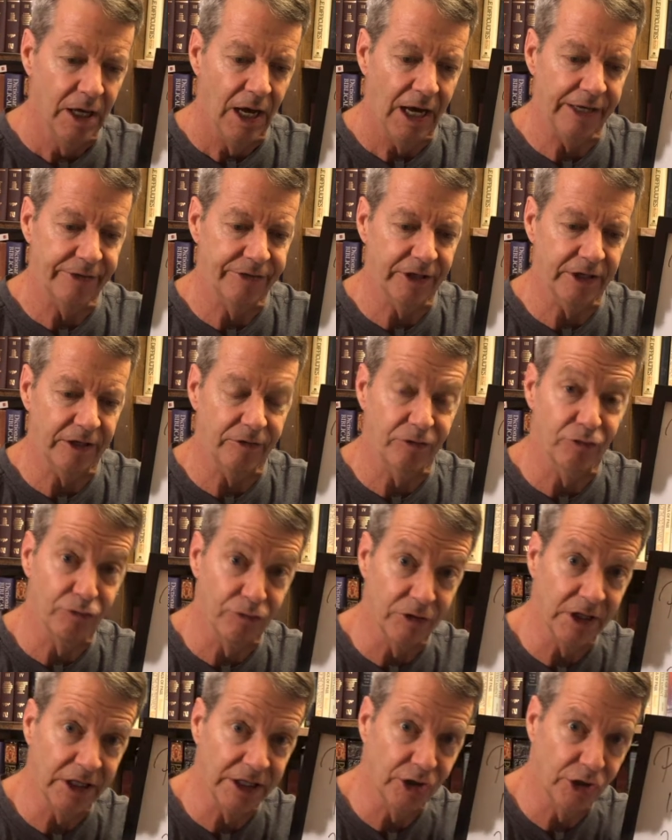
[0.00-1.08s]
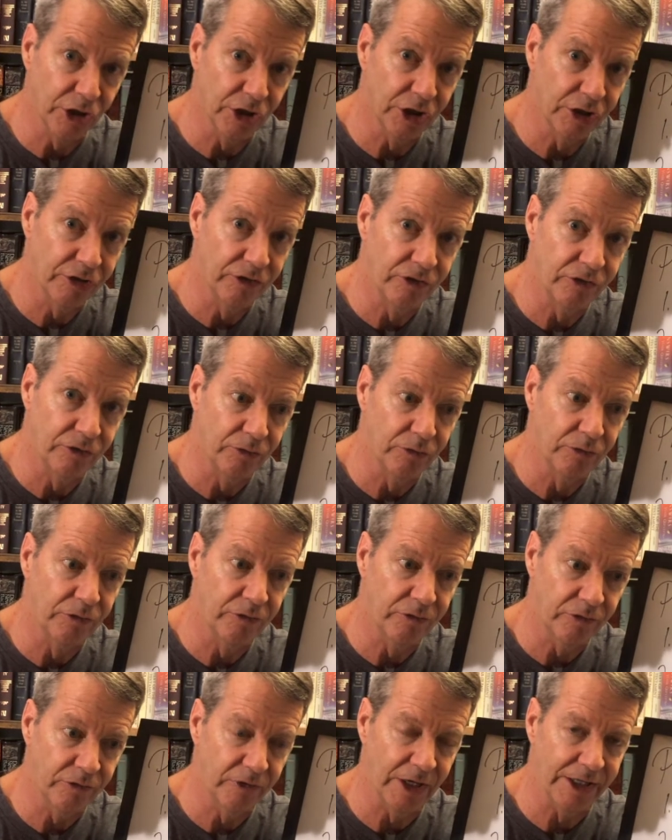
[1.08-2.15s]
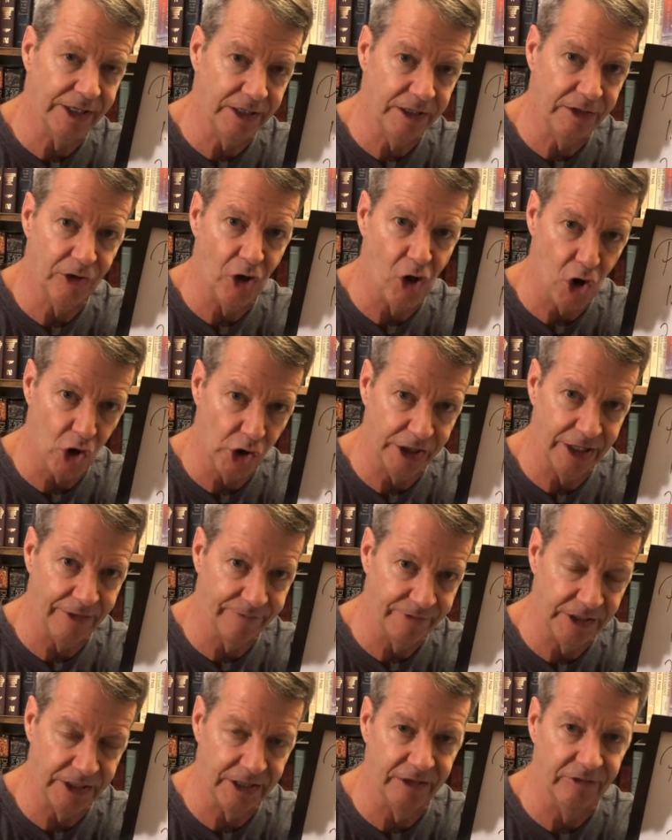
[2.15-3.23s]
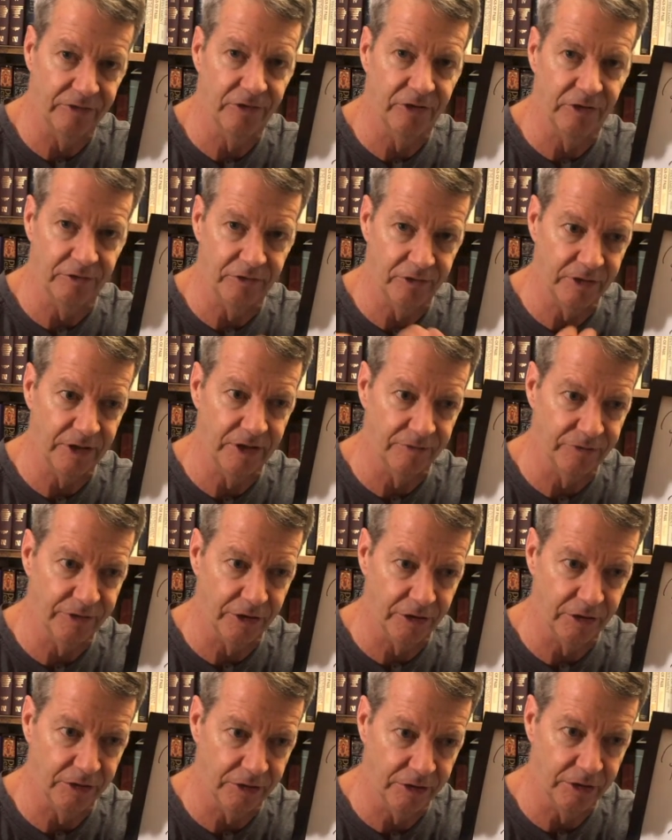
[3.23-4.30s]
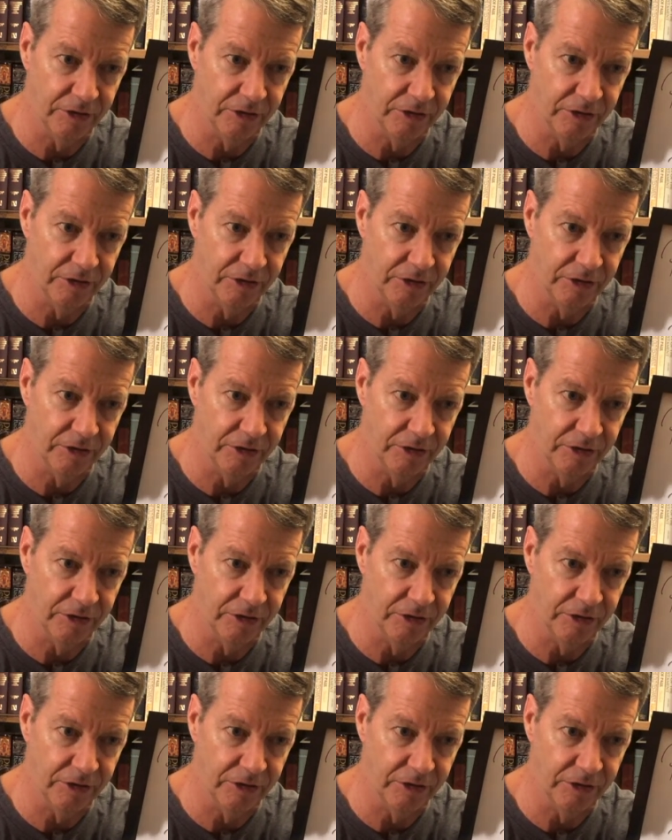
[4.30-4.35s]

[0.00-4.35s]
I think it's really good to study the hard evidence and see if there,